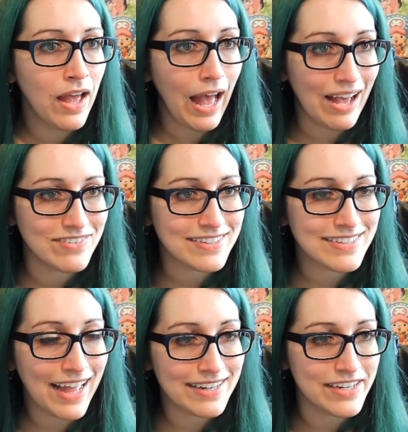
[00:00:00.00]
Haven't
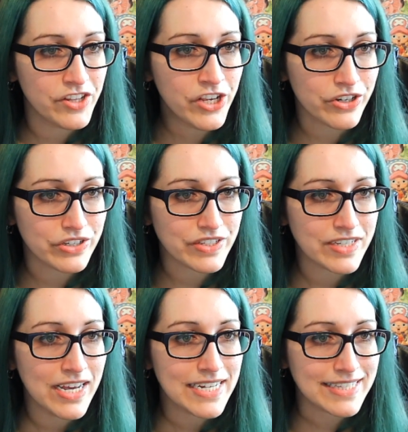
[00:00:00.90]
seen that in years.
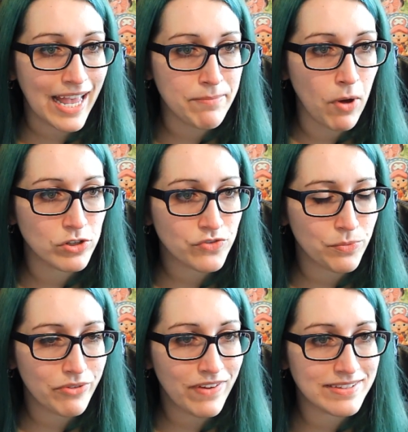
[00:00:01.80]
The sky boats from
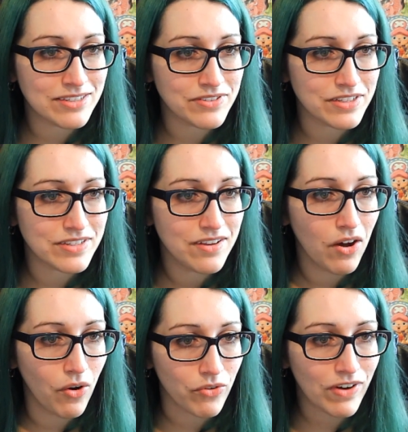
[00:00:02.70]
the festival.
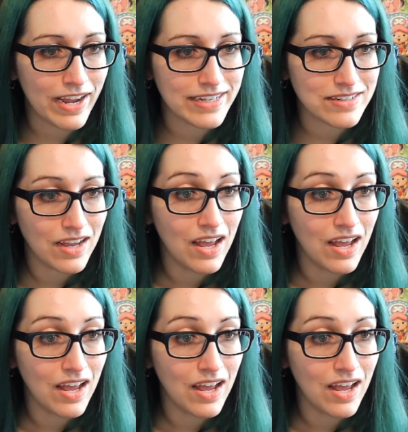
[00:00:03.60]
All right.